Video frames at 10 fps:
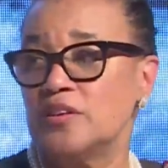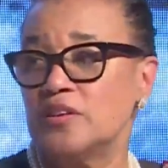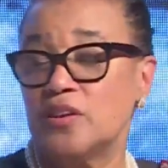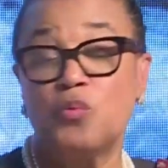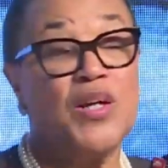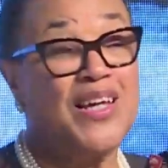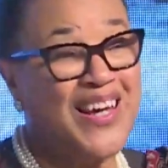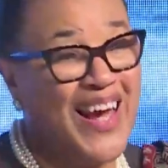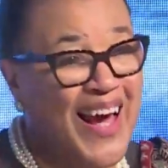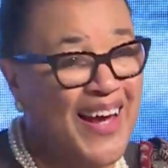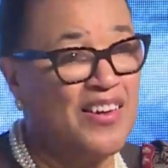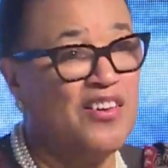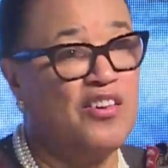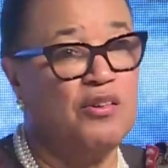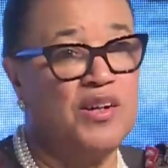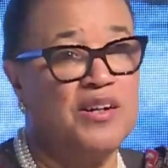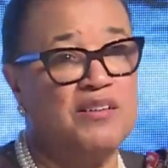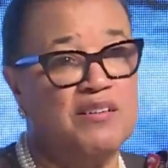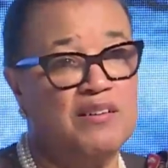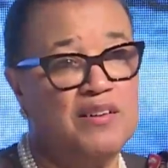that we can do
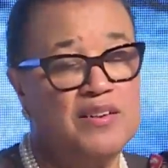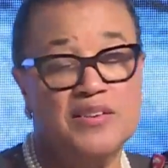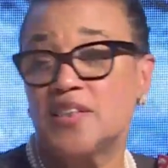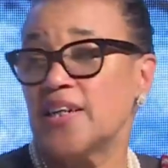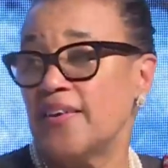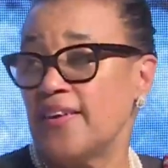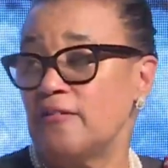it together.